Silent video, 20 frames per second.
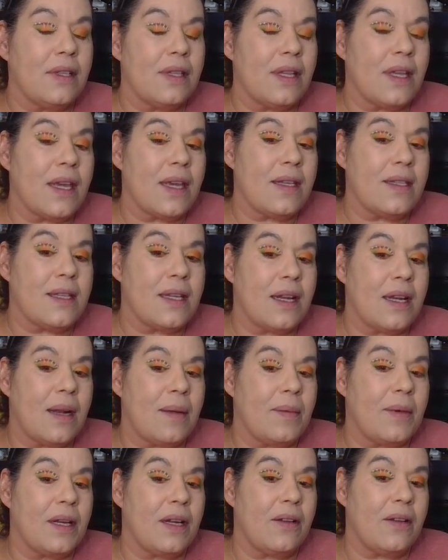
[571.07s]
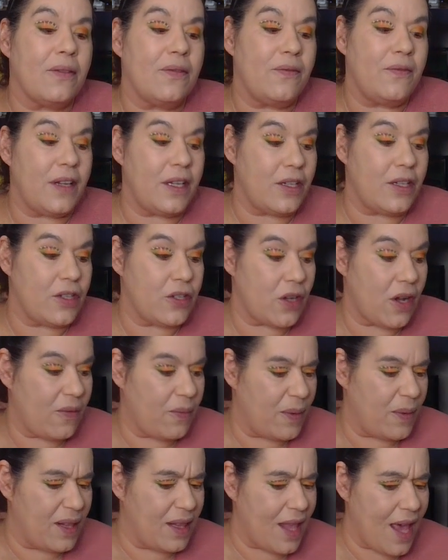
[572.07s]
Like I said, I'm going to finish
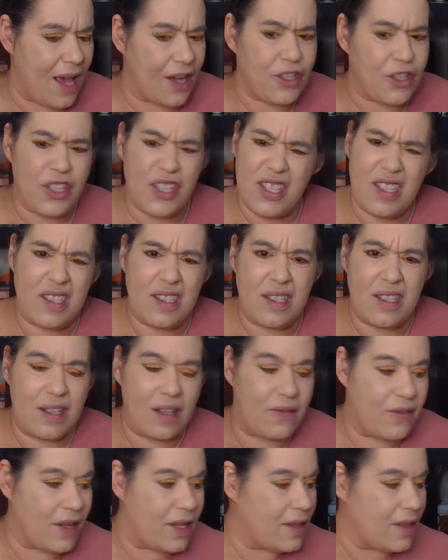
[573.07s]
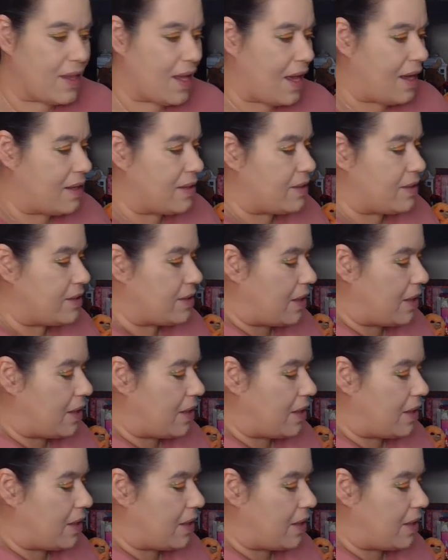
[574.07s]
off with lashes and stuff like that.